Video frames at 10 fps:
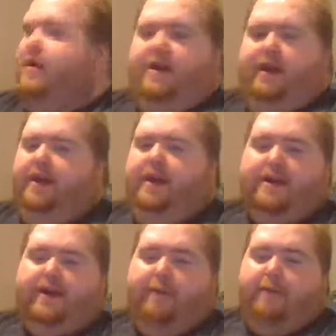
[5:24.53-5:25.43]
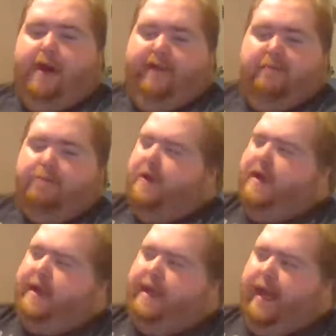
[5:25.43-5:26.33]
Heck, I might even play
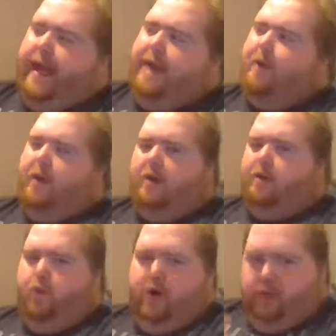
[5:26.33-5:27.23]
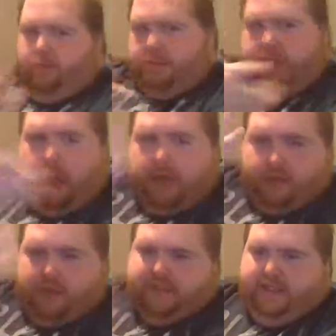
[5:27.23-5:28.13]
a game while I'm talking
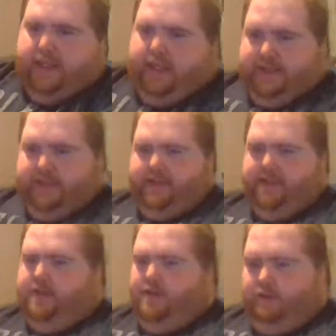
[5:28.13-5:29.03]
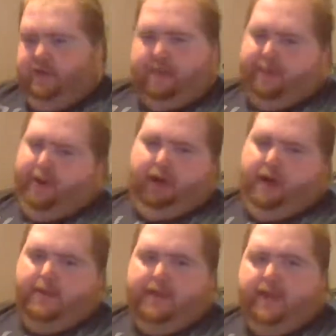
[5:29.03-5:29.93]
with you guys. That'd be all right
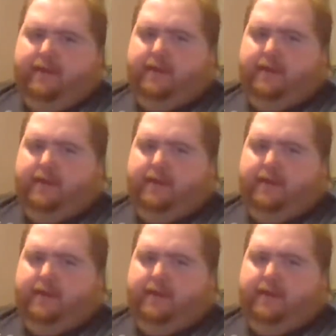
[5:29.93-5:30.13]
with you?